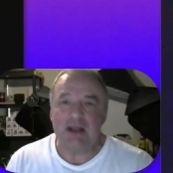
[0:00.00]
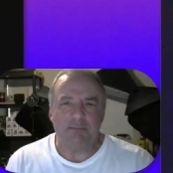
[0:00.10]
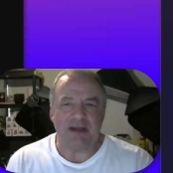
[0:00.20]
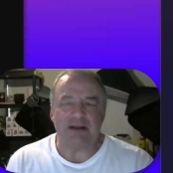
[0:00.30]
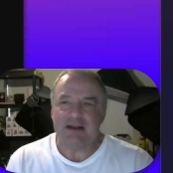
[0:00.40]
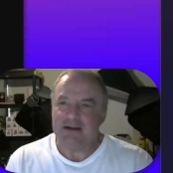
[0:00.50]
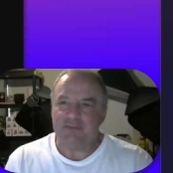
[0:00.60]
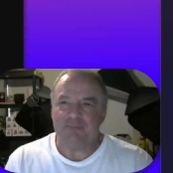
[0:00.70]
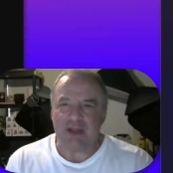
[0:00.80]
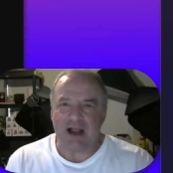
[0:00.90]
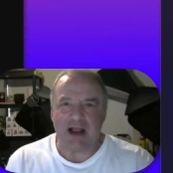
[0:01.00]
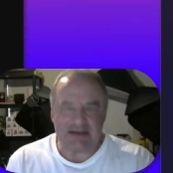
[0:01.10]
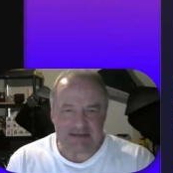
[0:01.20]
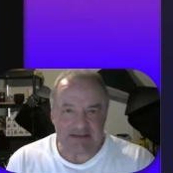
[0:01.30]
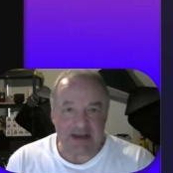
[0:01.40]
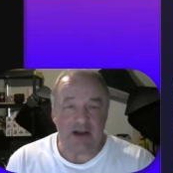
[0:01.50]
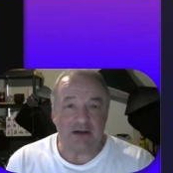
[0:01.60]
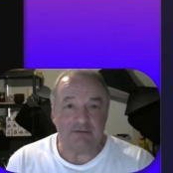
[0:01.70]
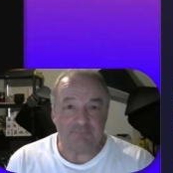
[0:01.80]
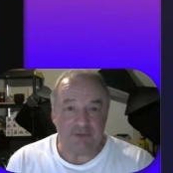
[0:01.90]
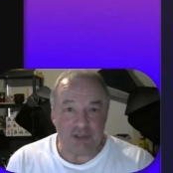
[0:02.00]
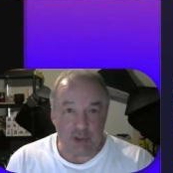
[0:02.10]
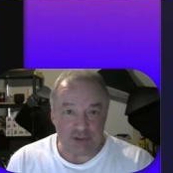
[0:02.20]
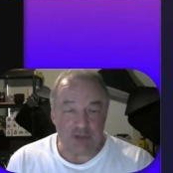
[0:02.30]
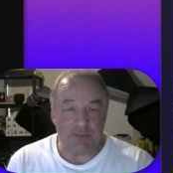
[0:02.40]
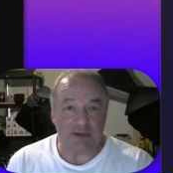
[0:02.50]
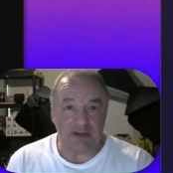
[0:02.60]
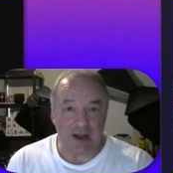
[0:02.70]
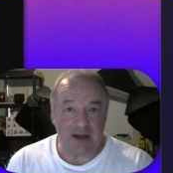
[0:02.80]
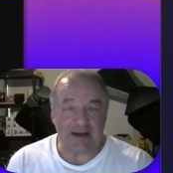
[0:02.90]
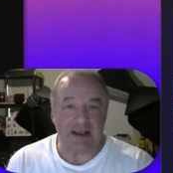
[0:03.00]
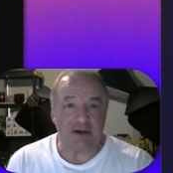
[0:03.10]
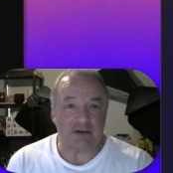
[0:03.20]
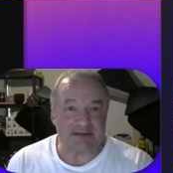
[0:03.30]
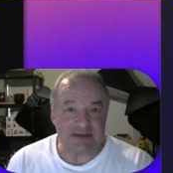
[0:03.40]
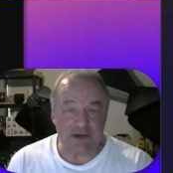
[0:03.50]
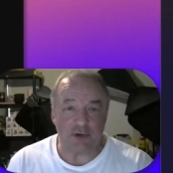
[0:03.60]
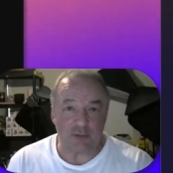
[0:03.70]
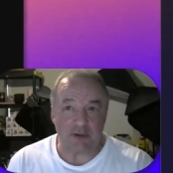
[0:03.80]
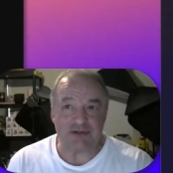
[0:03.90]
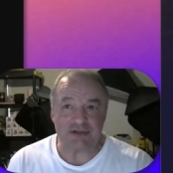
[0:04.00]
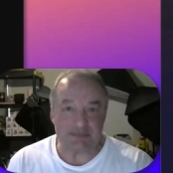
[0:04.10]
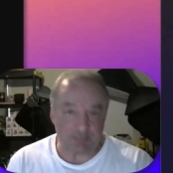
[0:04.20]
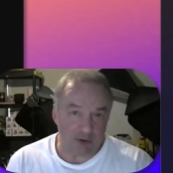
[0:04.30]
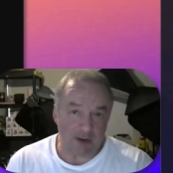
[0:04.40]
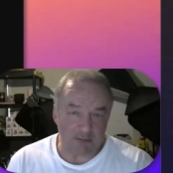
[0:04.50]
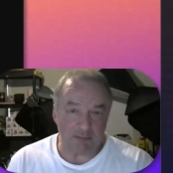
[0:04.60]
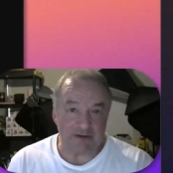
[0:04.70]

But I stay on YouTube a lot, and I'll see your questions probably